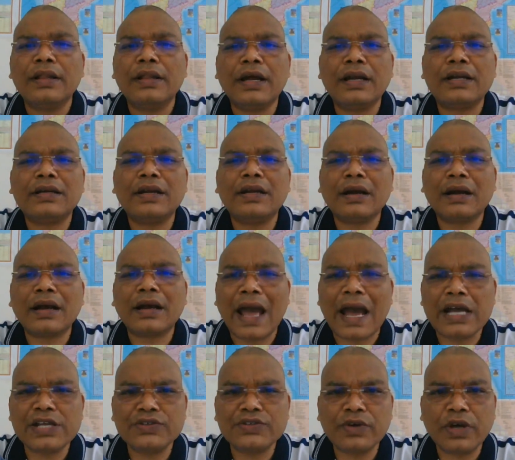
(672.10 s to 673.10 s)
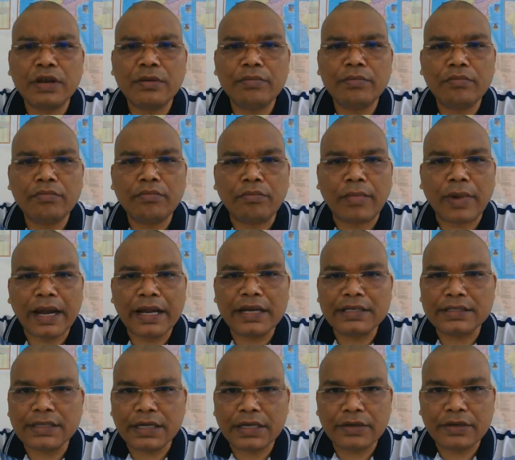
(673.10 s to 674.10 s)
that casual
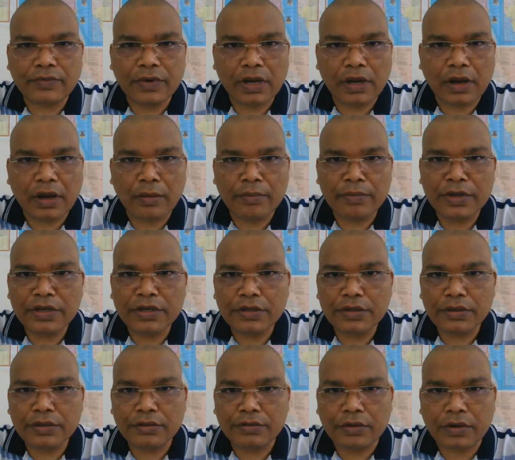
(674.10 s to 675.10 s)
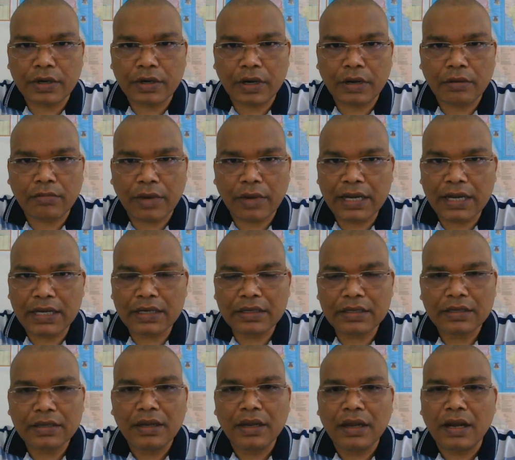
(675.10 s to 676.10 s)
mindset will come into your mind,
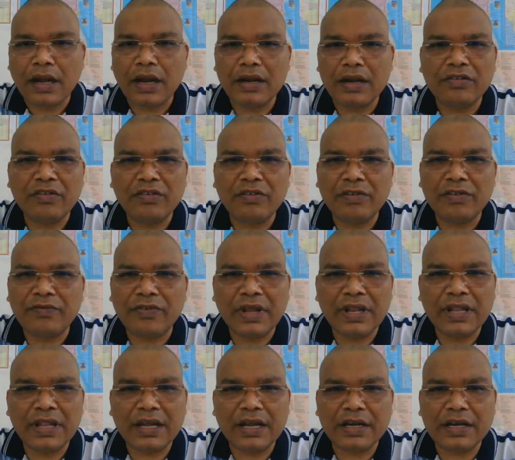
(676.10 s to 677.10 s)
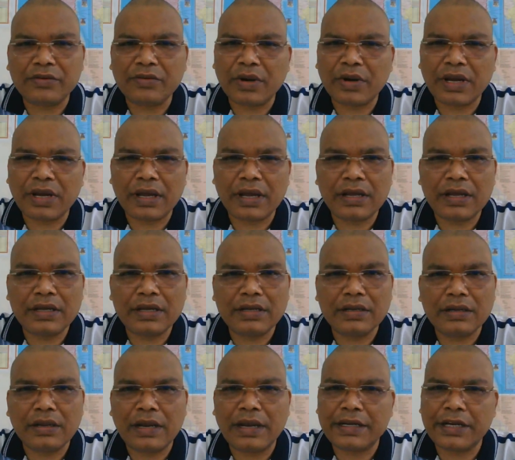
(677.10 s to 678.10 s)
and you will feel that,
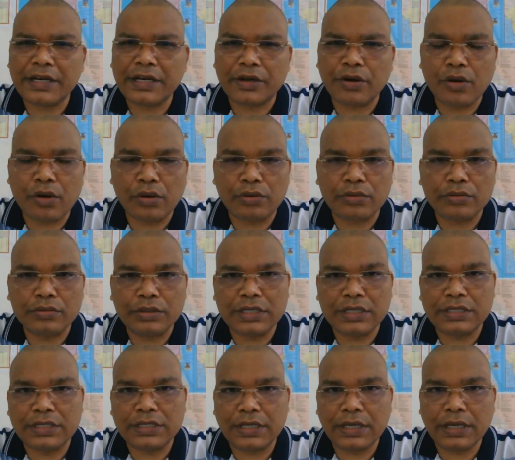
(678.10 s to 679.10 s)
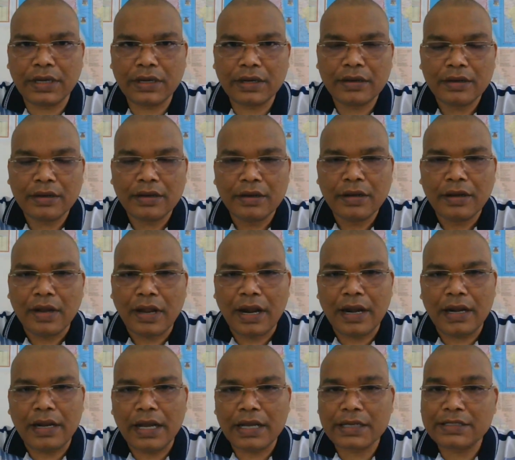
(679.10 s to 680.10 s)
okay, let it go this year,
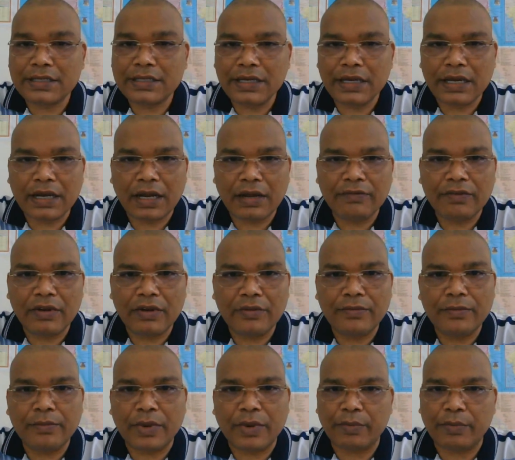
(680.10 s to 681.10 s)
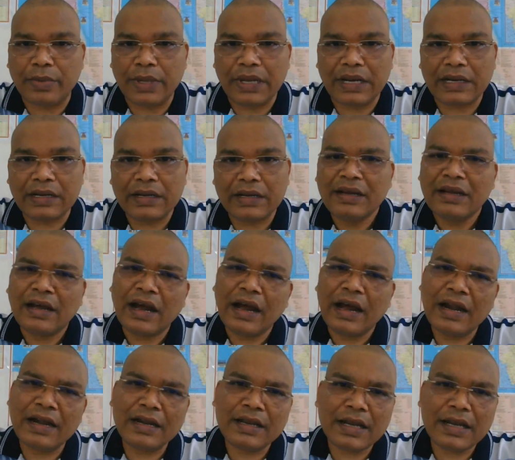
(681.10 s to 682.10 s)
and next year I will prepare.
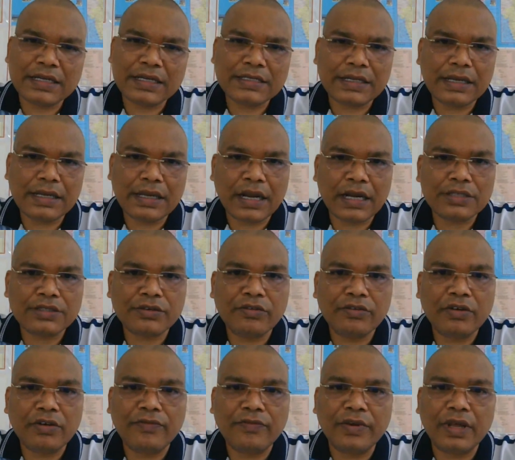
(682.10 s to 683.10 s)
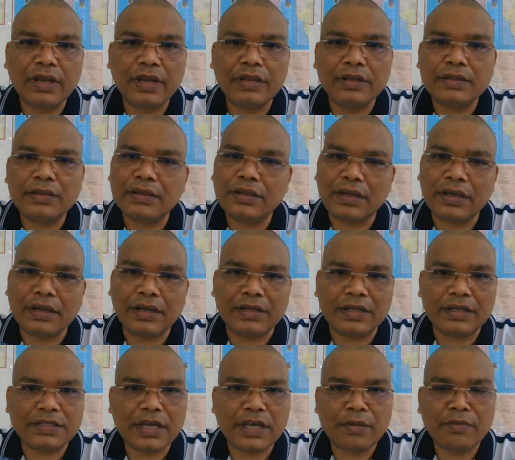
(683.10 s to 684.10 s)
And next year also you will feel
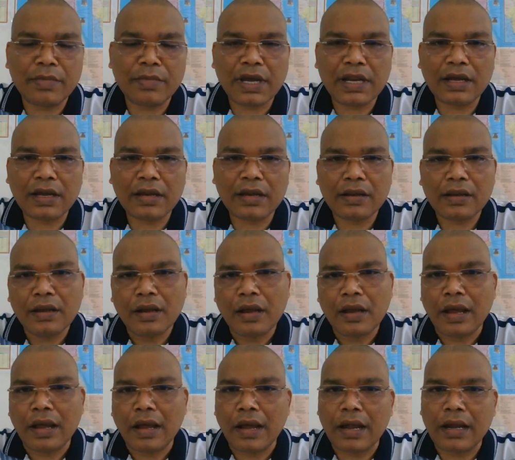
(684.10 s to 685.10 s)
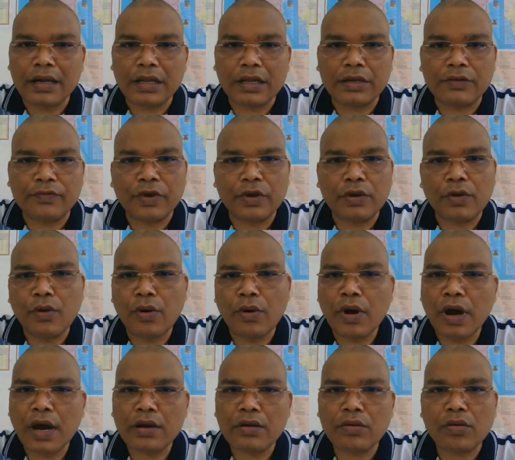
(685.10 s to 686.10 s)
in the same manner, and it will go
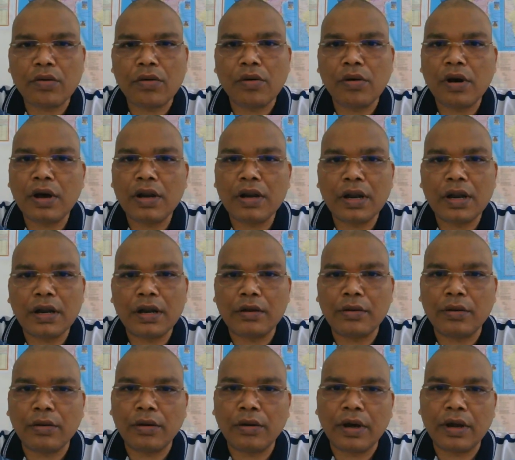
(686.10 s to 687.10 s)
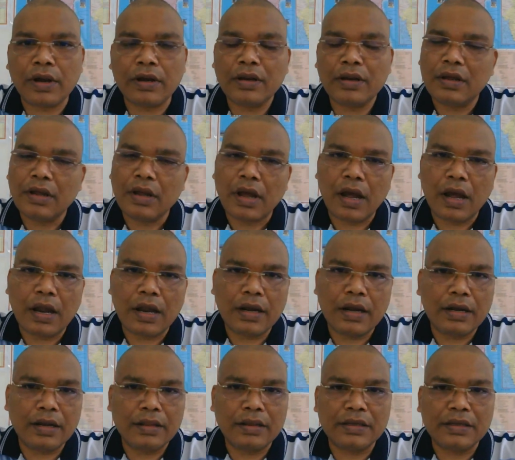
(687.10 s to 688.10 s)
on,
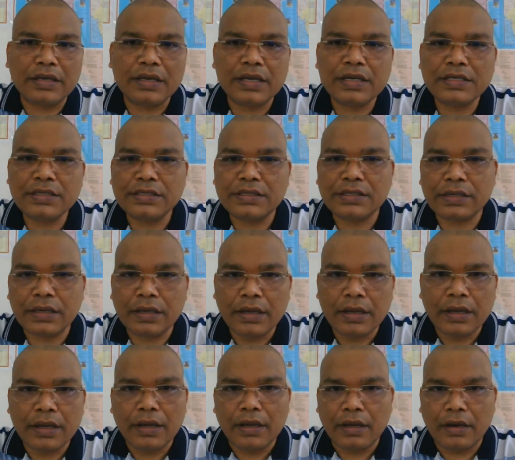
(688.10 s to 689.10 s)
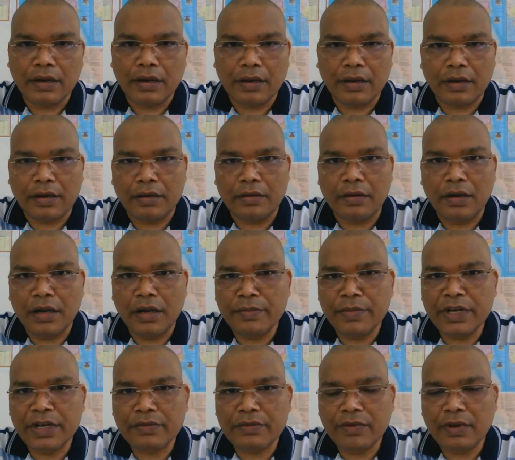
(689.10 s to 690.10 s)
and the age
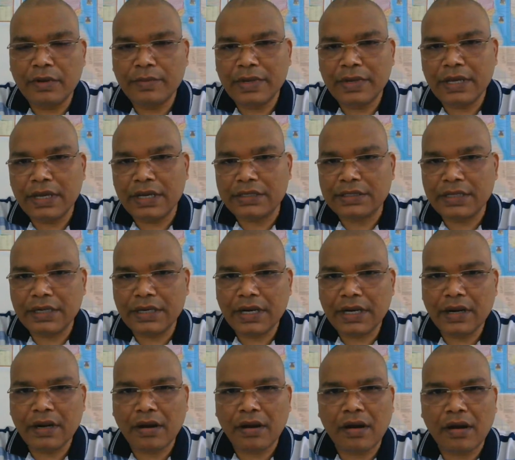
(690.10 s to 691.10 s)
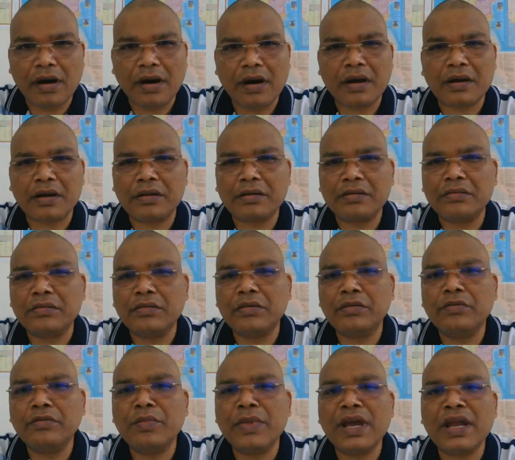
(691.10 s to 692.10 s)
limit will be exceeded, or
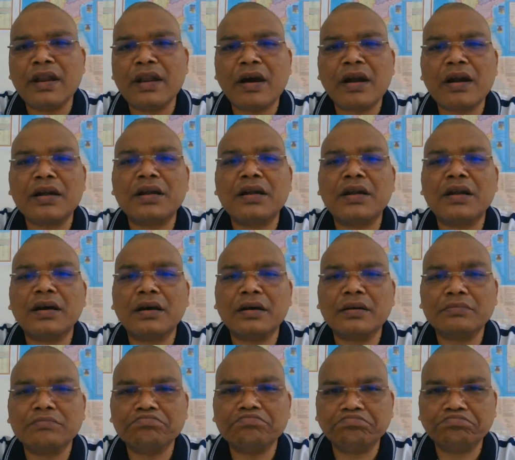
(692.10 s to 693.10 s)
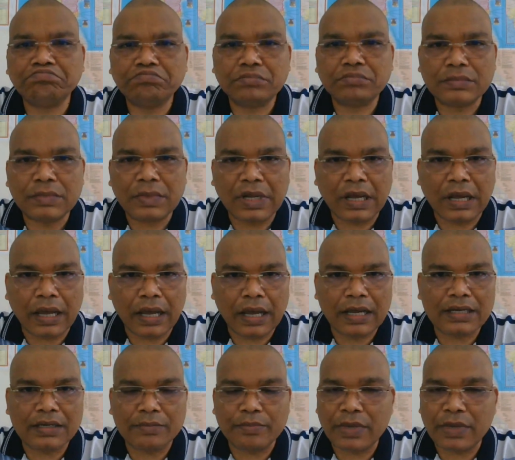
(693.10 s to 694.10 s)
you may not
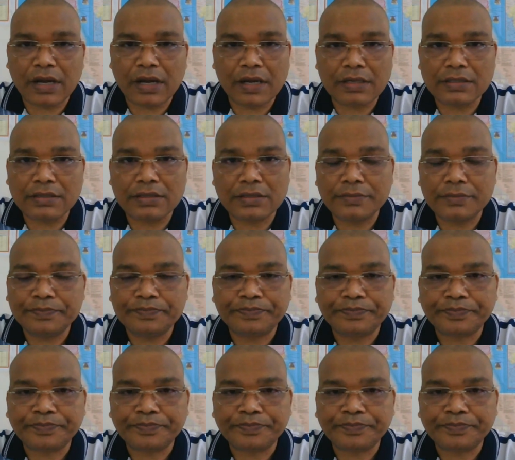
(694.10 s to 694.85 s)
get, because